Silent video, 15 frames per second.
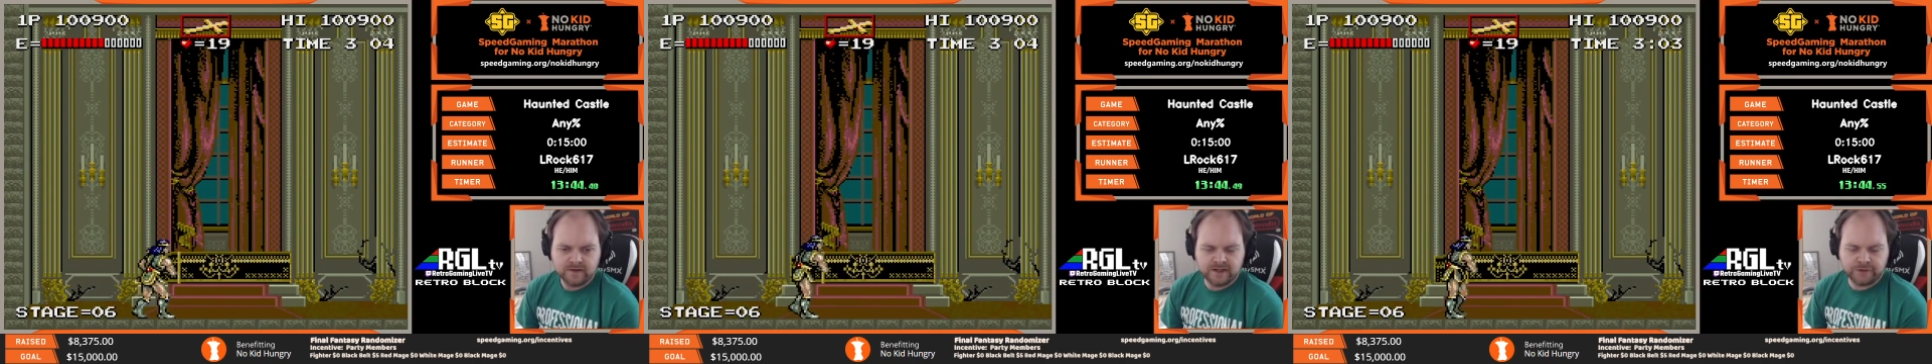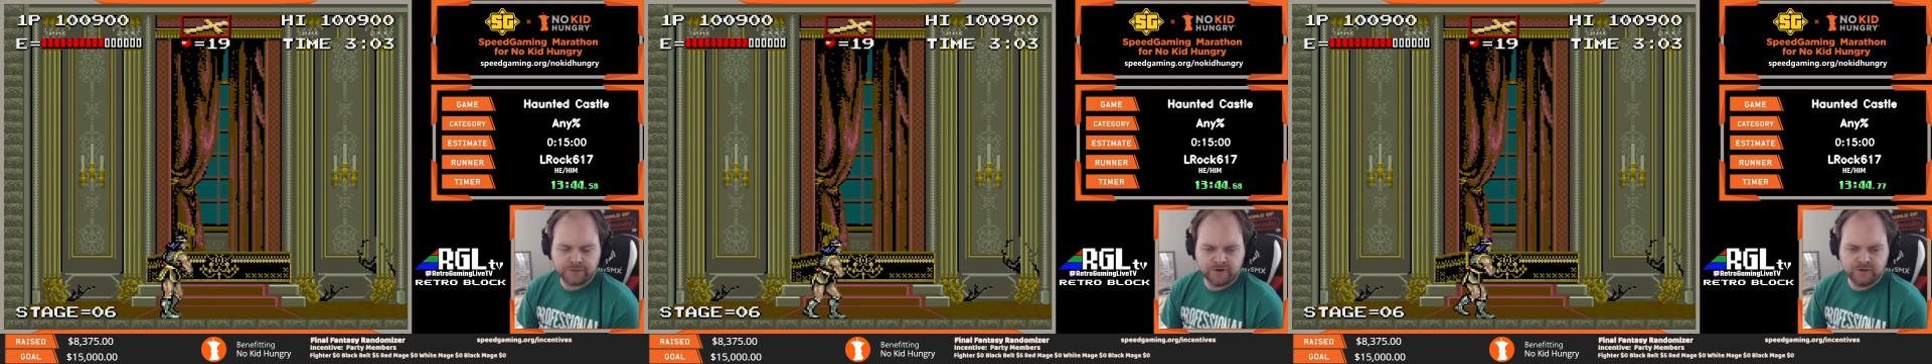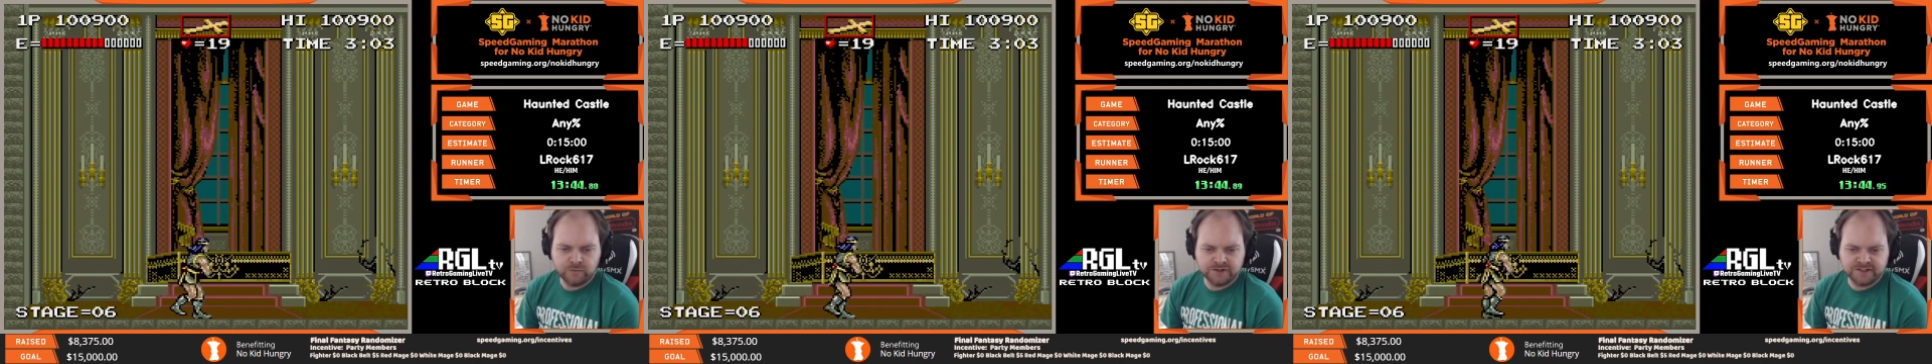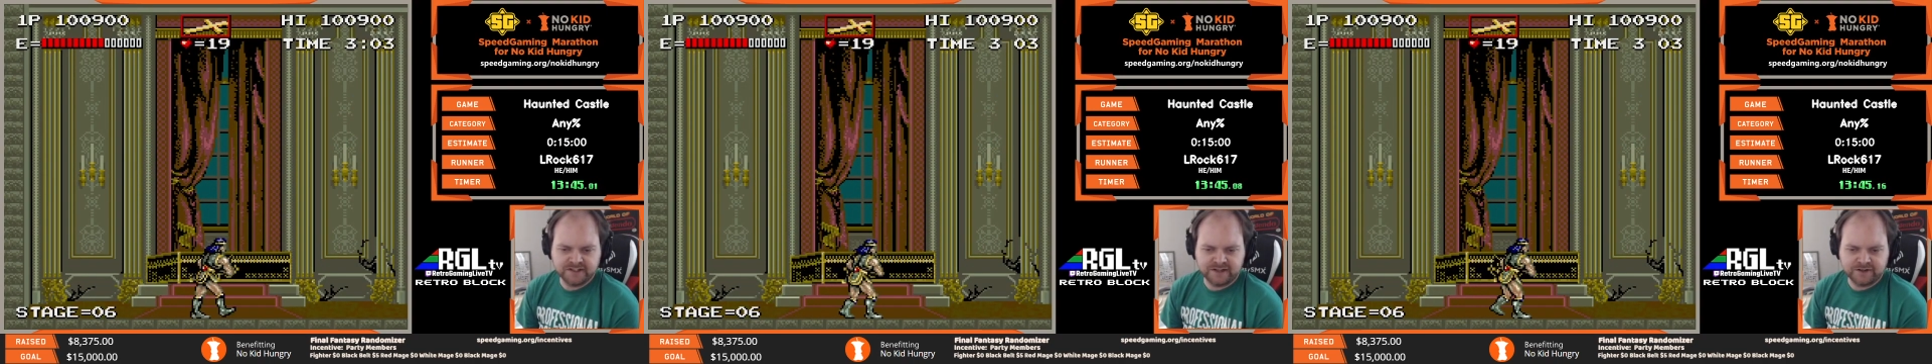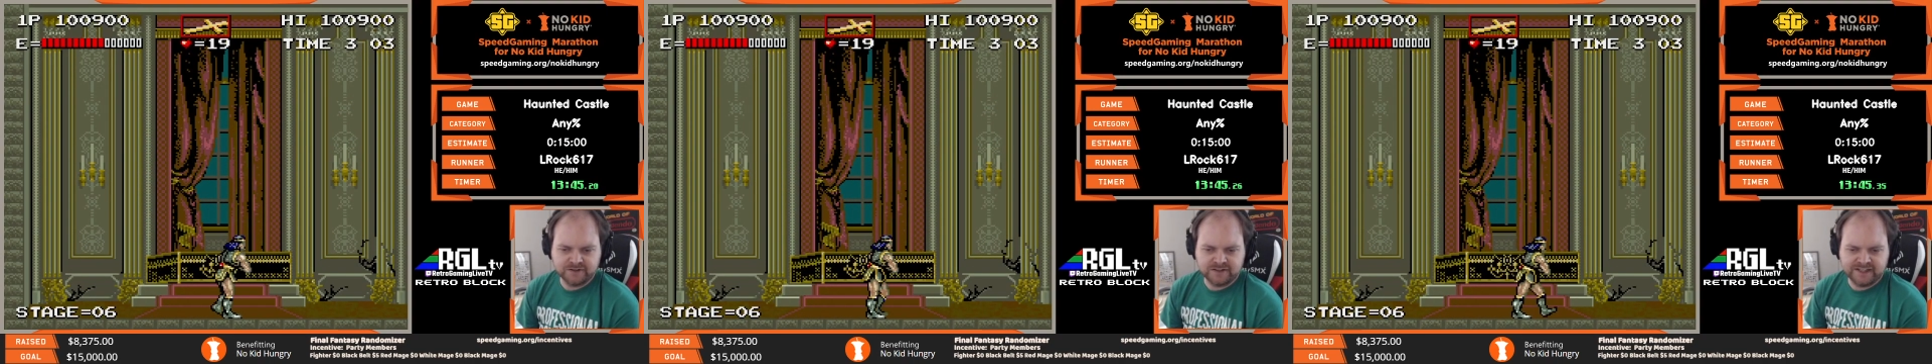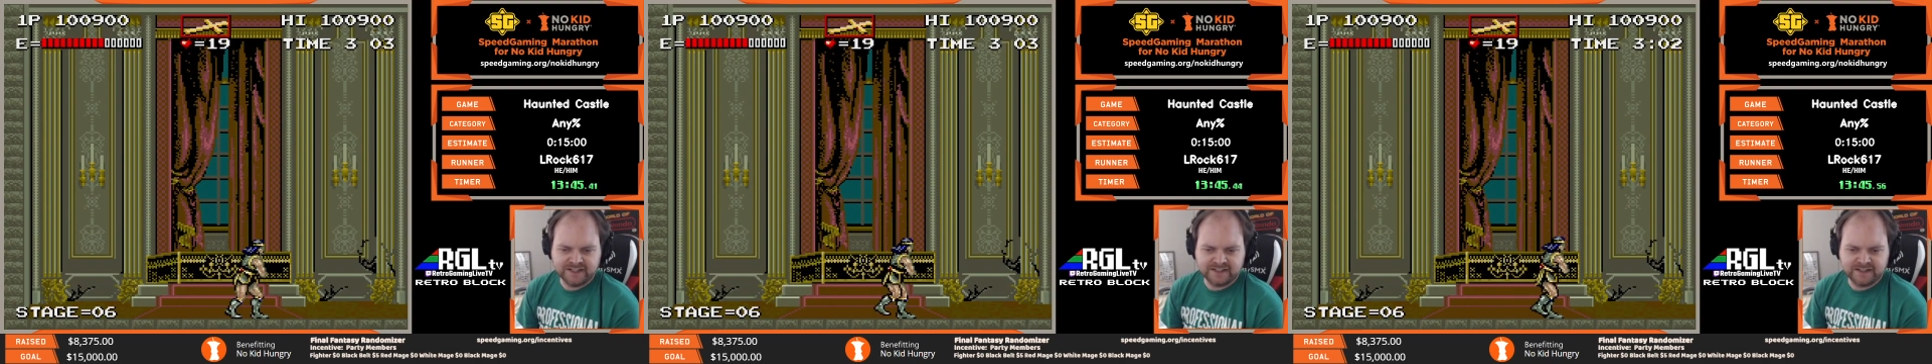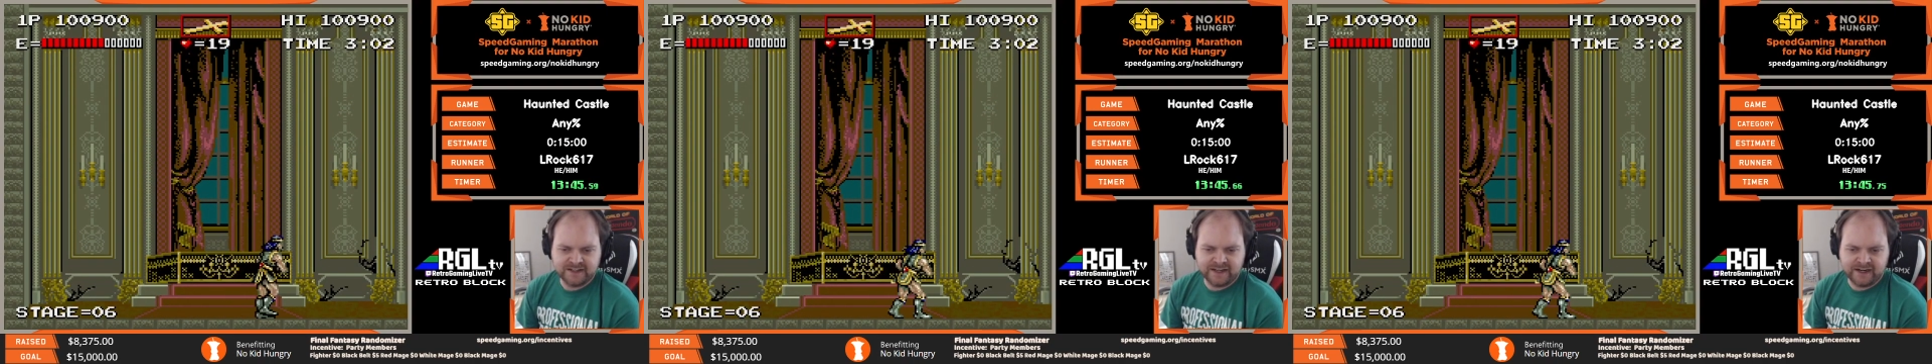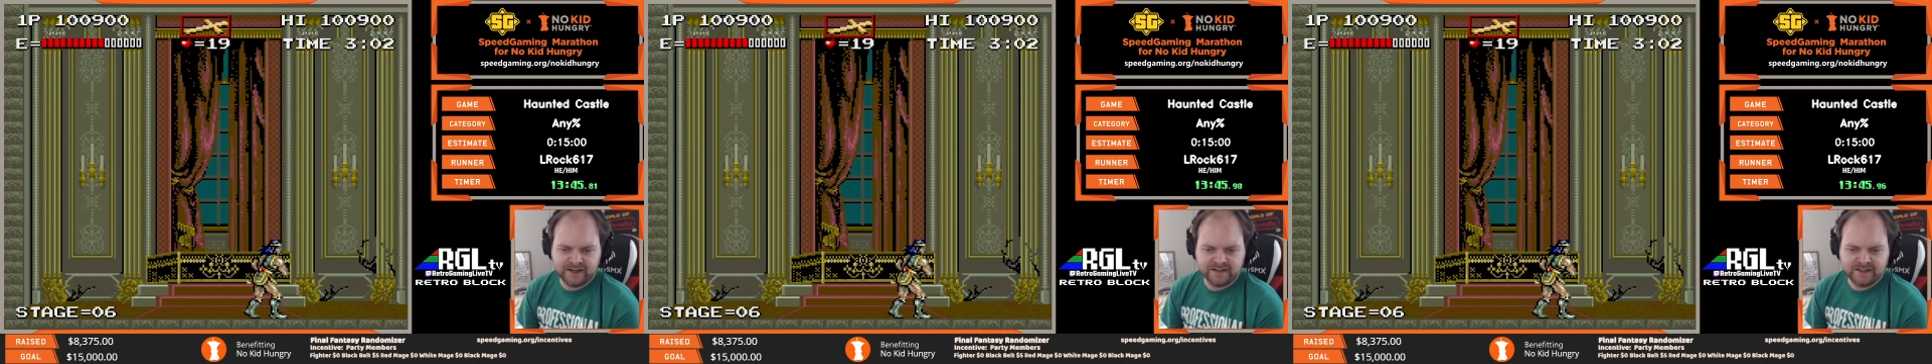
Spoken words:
Got 3 1 cycles last night,